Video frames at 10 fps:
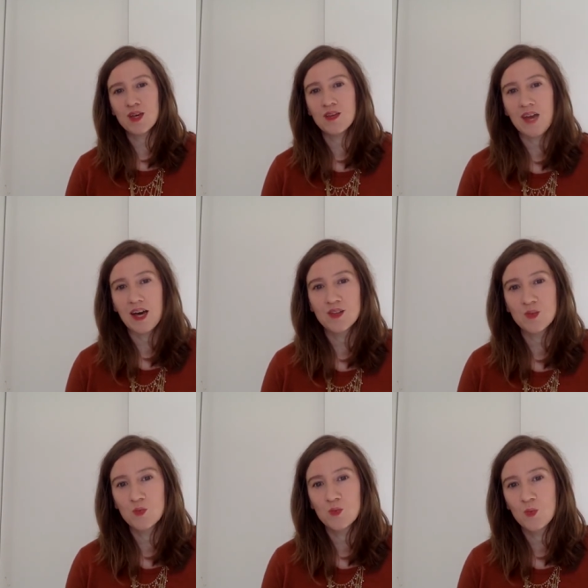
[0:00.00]
and
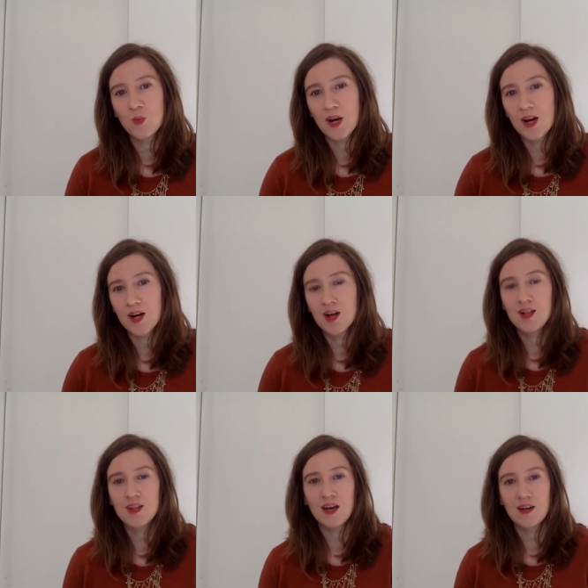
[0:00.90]
that's where a
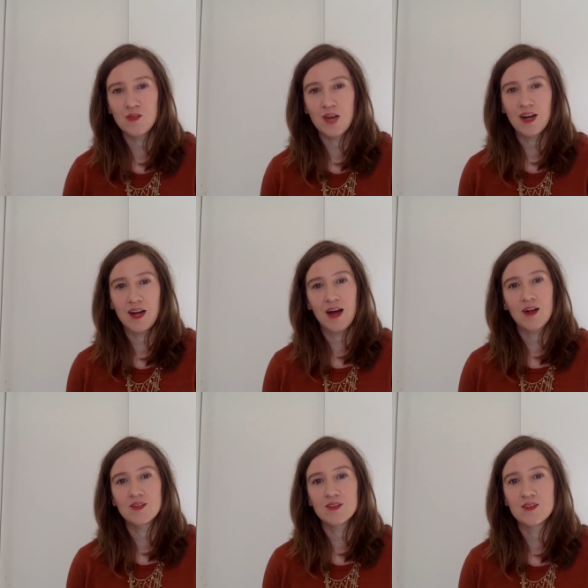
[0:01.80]
lot of that
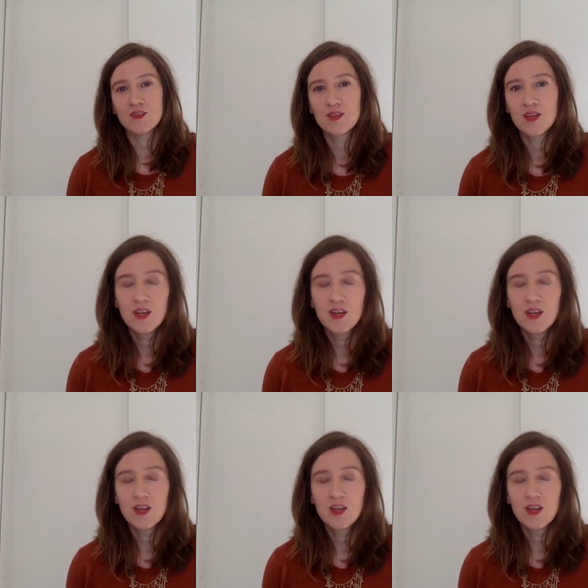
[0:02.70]
analysis